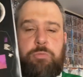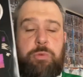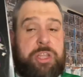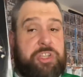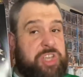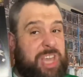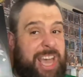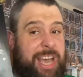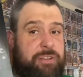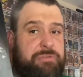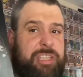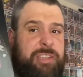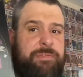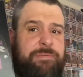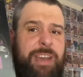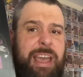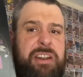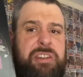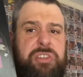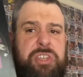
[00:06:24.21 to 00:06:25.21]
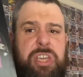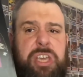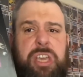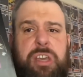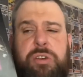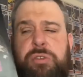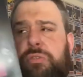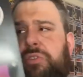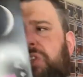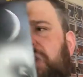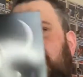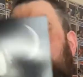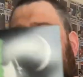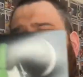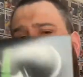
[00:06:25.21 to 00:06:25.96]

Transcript: Witch House inventor, you could say,